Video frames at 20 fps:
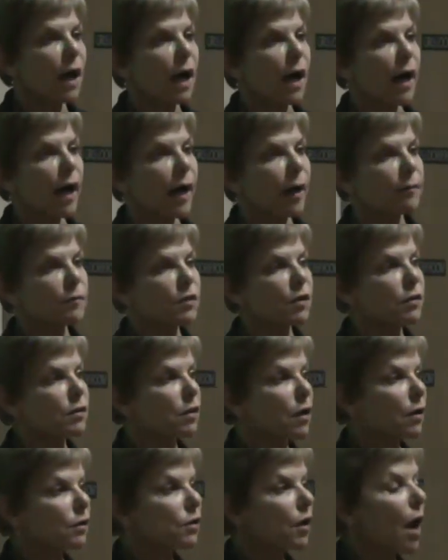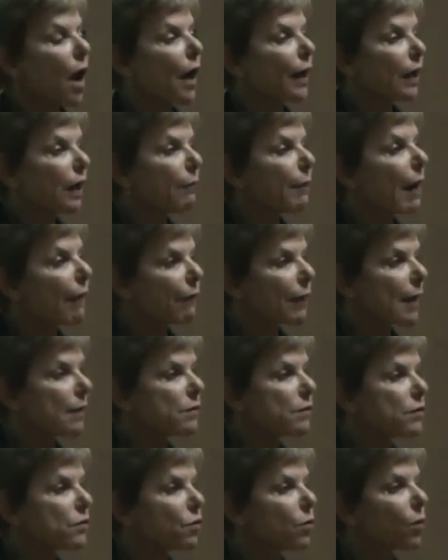to start talking about
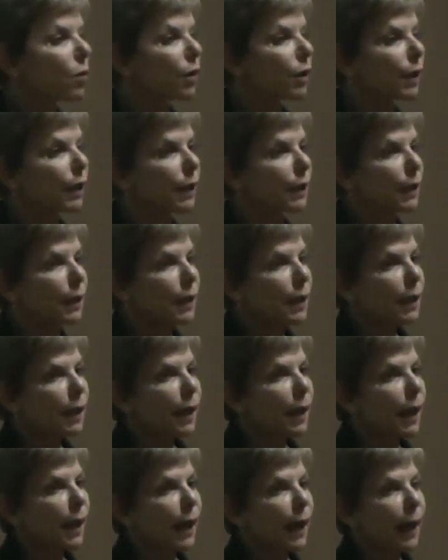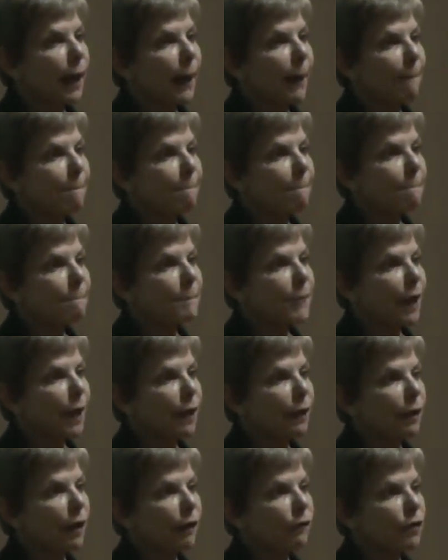that story.
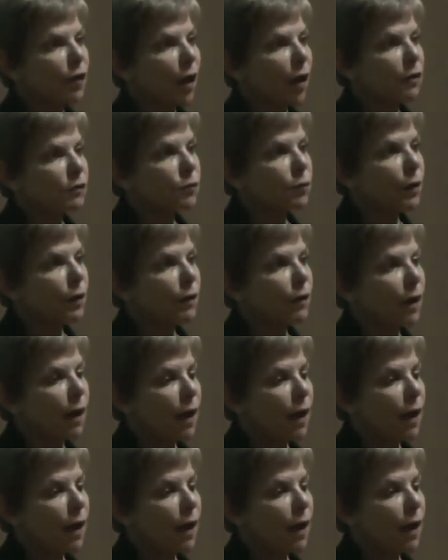But I talked with